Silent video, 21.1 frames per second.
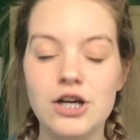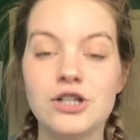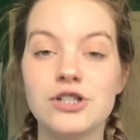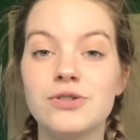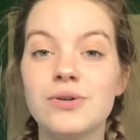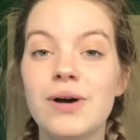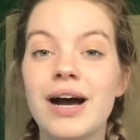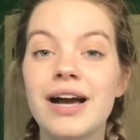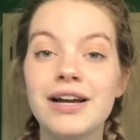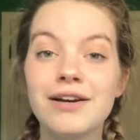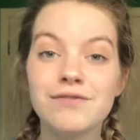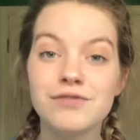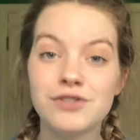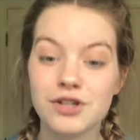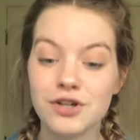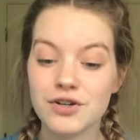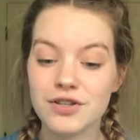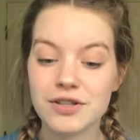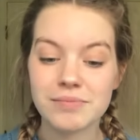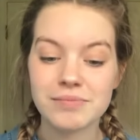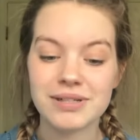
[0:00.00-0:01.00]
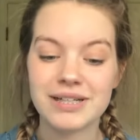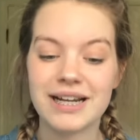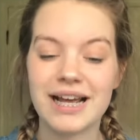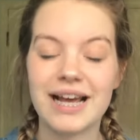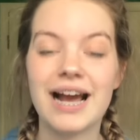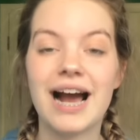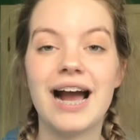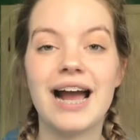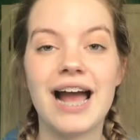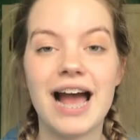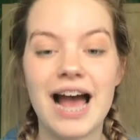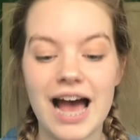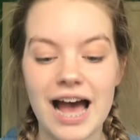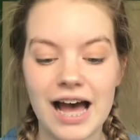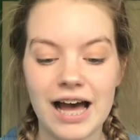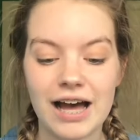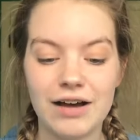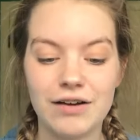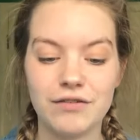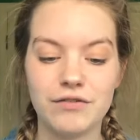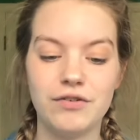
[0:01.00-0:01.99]
So I have two of them today. I
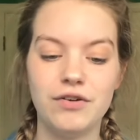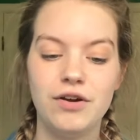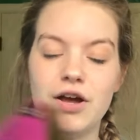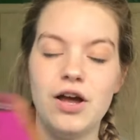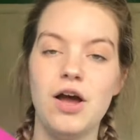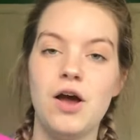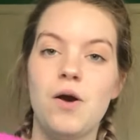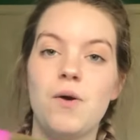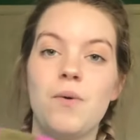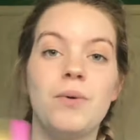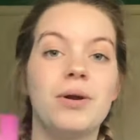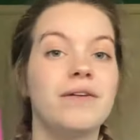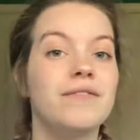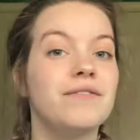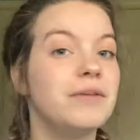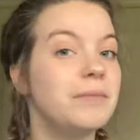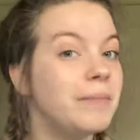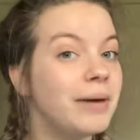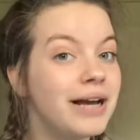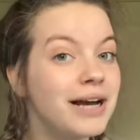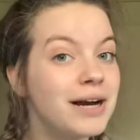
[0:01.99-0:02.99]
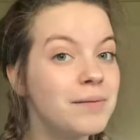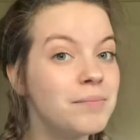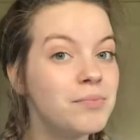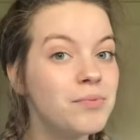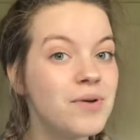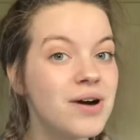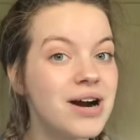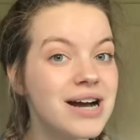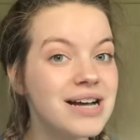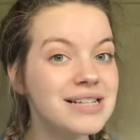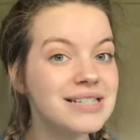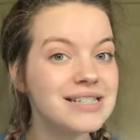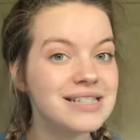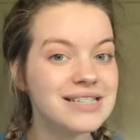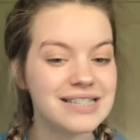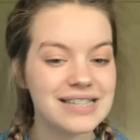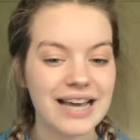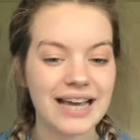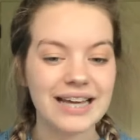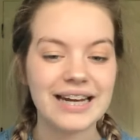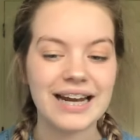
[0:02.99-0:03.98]
have one of the makeup
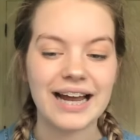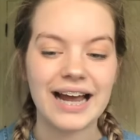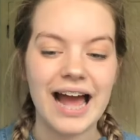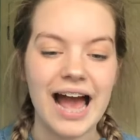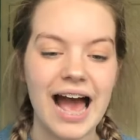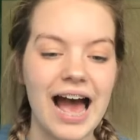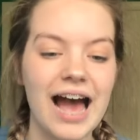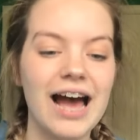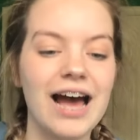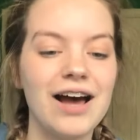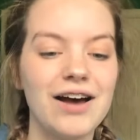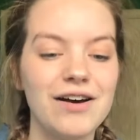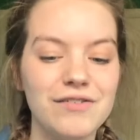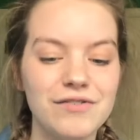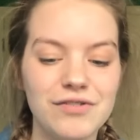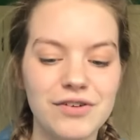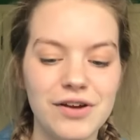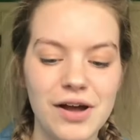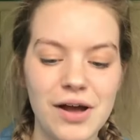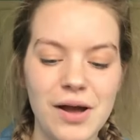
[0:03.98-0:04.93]
ones and I have